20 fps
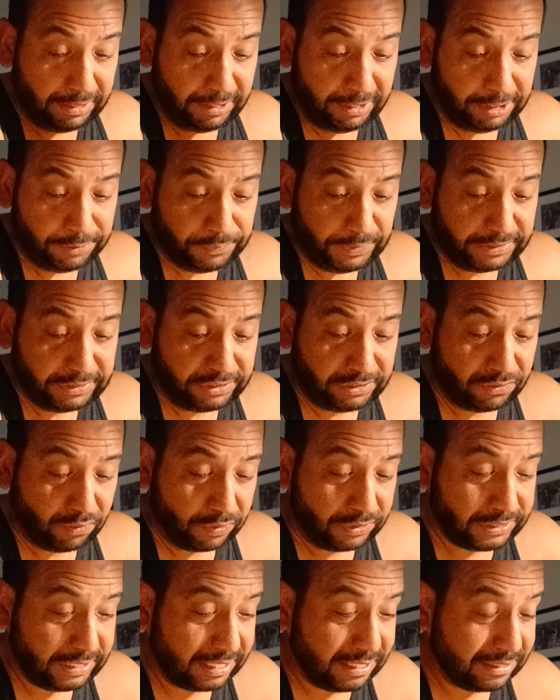especially
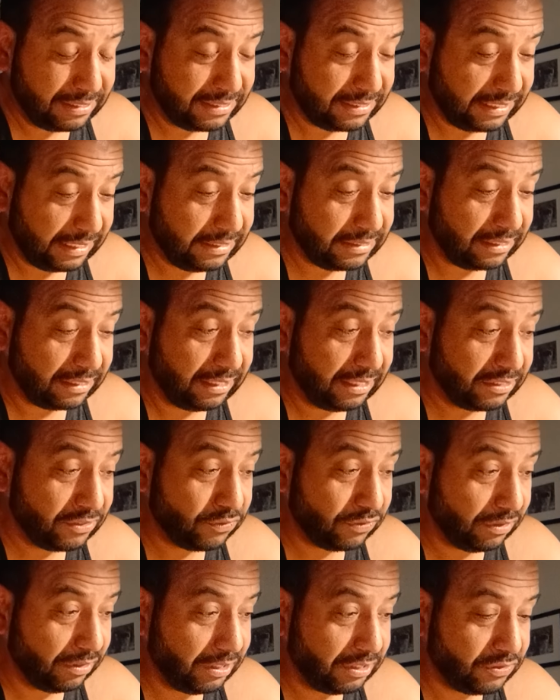towards the end of the season, gets
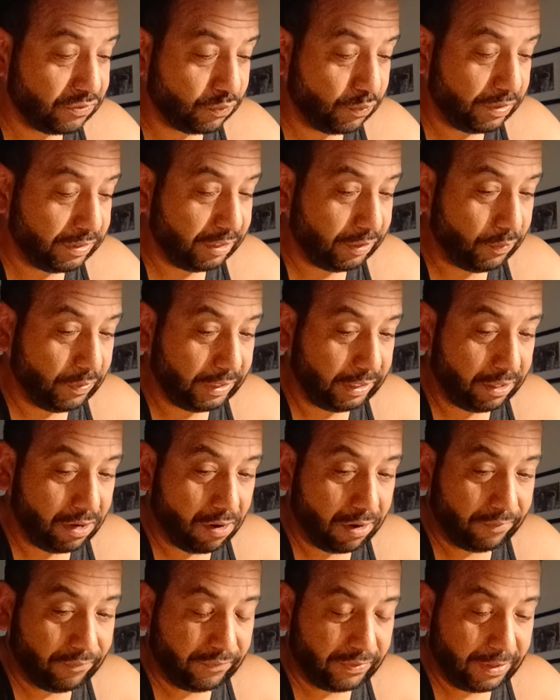really really
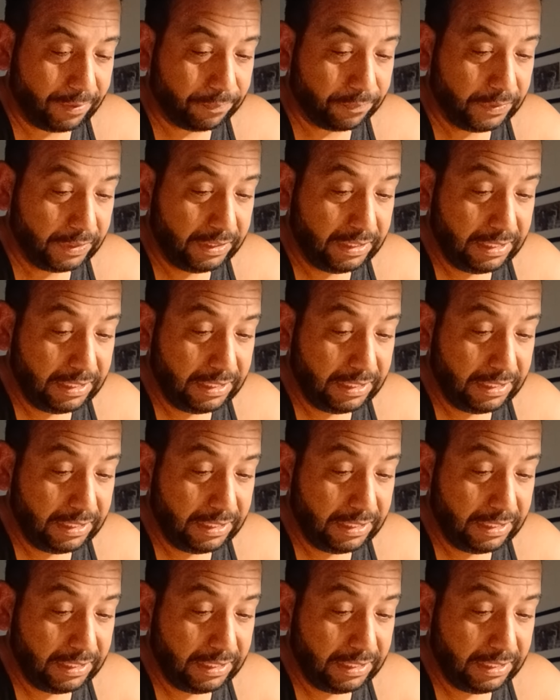hard for them.